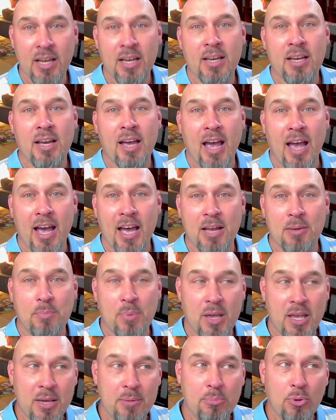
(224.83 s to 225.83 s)
and
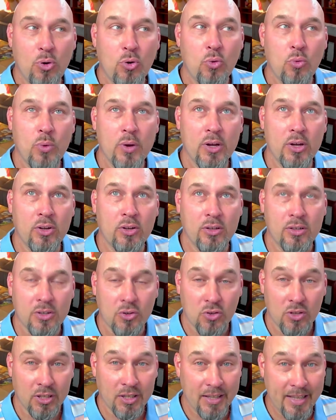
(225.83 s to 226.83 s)
people will
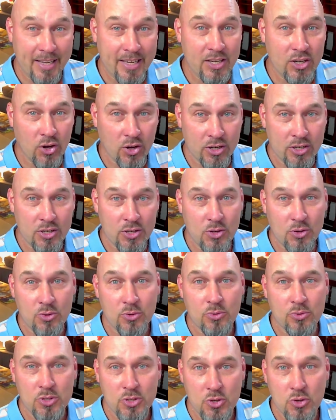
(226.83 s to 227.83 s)
lean on you
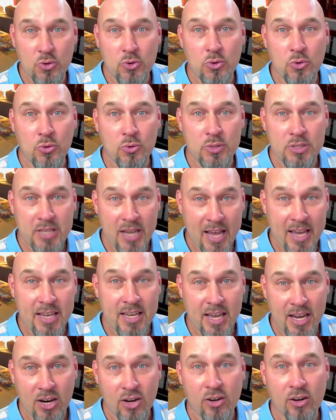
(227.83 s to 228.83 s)
to take
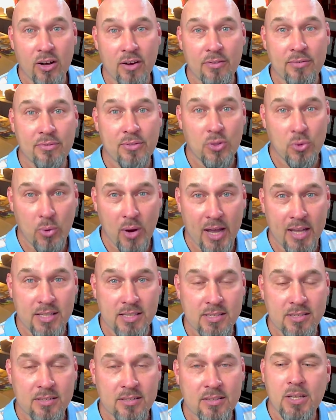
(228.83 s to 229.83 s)
care of
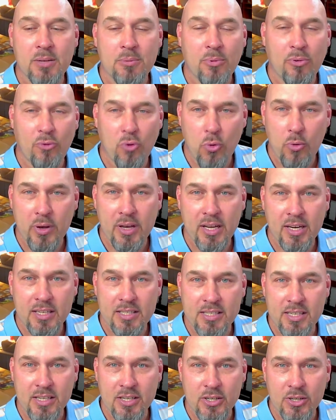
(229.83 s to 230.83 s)
threats. Before we get
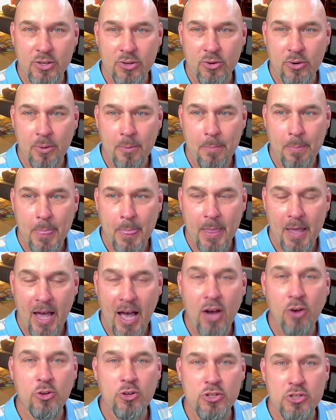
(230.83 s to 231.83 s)
into how
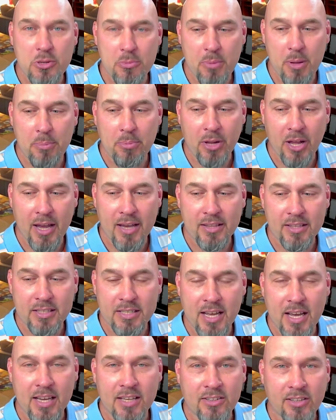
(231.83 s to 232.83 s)
you should be playing the
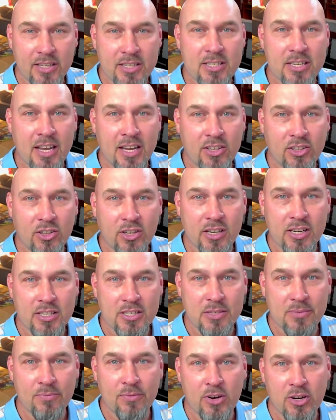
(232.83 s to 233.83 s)
deck, let's take a look at
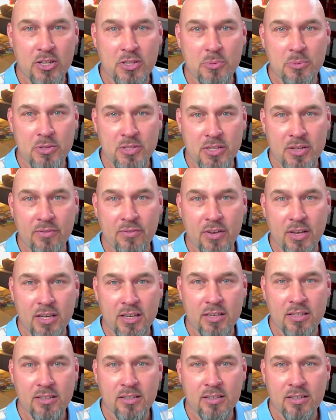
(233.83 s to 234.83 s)
some very
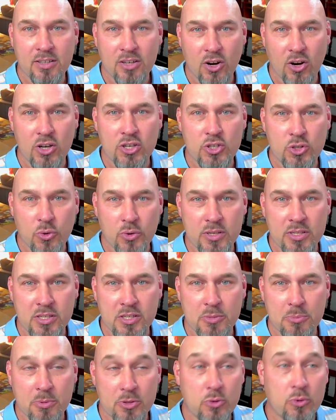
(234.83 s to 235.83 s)
specific card choices
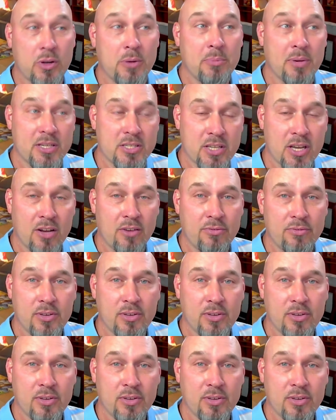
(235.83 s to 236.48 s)
between myself